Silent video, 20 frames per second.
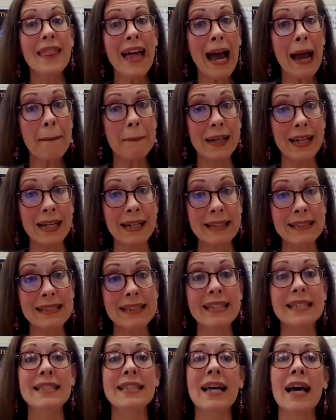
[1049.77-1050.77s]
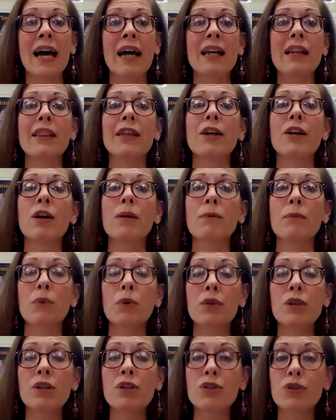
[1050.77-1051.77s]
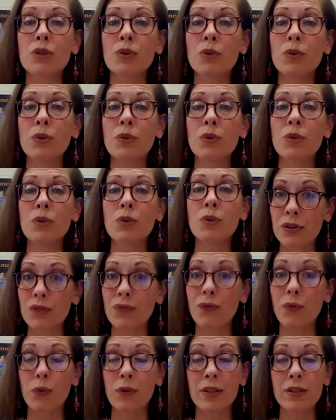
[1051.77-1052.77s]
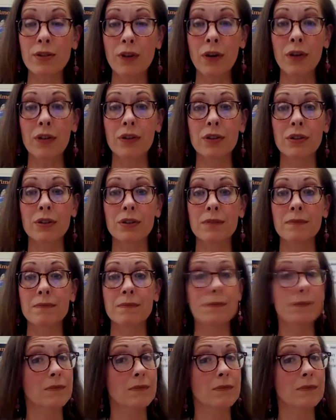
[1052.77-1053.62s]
that means is that there are more than 2 authors for this article.